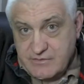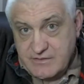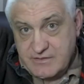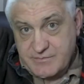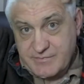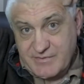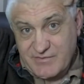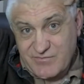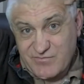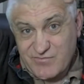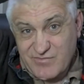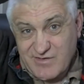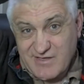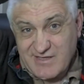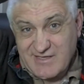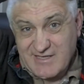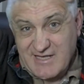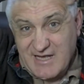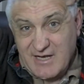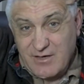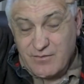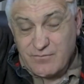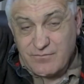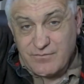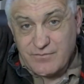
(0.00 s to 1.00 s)
He's been really
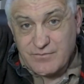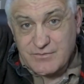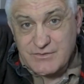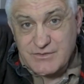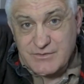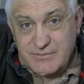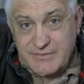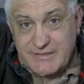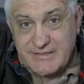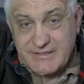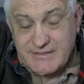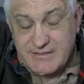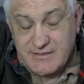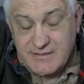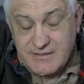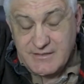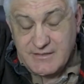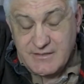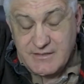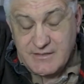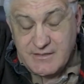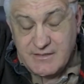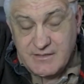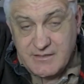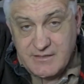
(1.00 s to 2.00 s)
helpful to me.
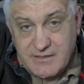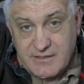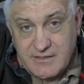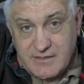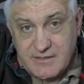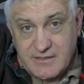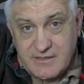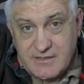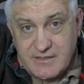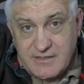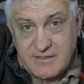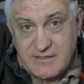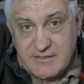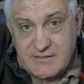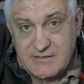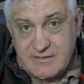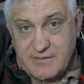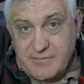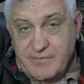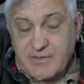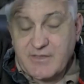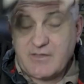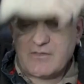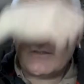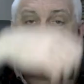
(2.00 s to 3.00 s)
He
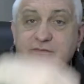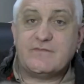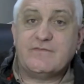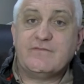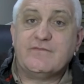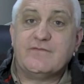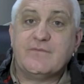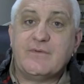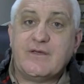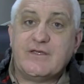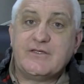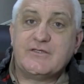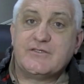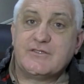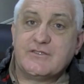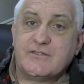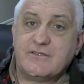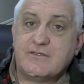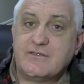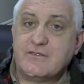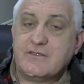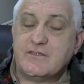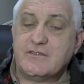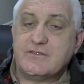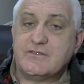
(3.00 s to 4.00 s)
sent me loads of information
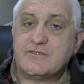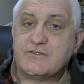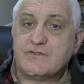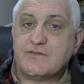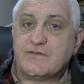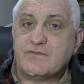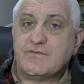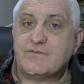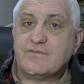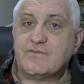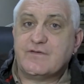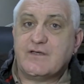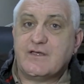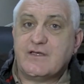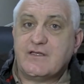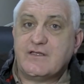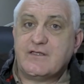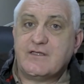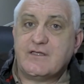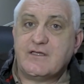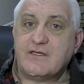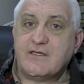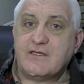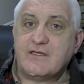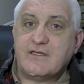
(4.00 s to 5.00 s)
and stuff,
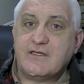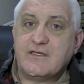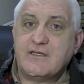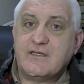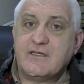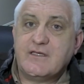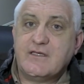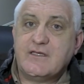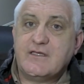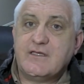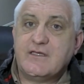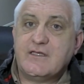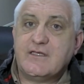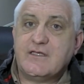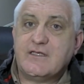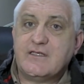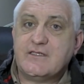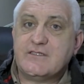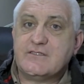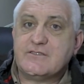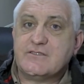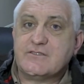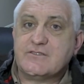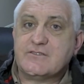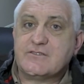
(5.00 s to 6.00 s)
and
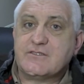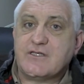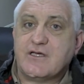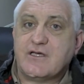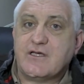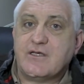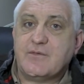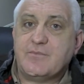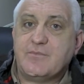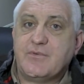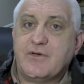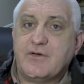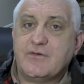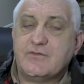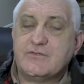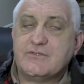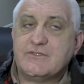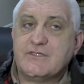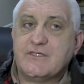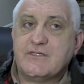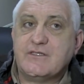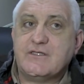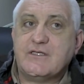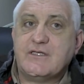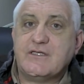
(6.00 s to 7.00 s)
he's just started
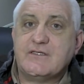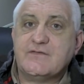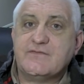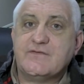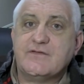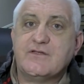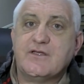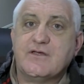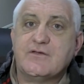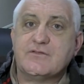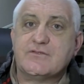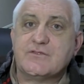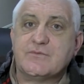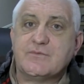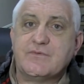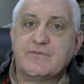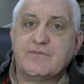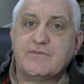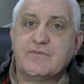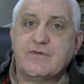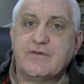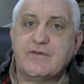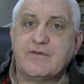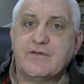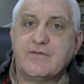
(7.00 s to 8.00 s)
posting his videos up
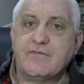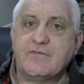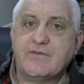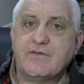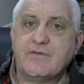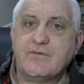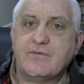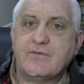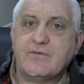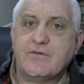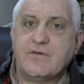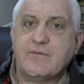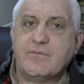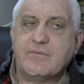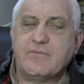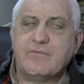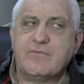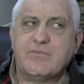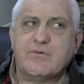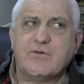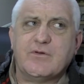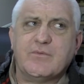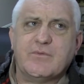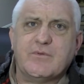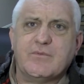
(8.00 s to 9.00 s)
a
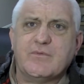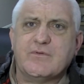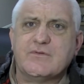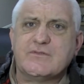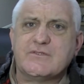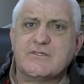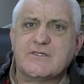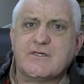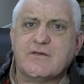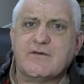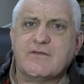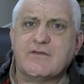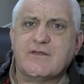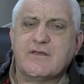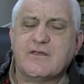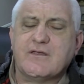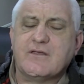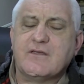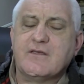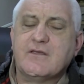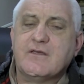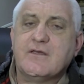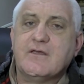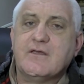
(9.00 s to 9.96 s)
couple of months ago, I think.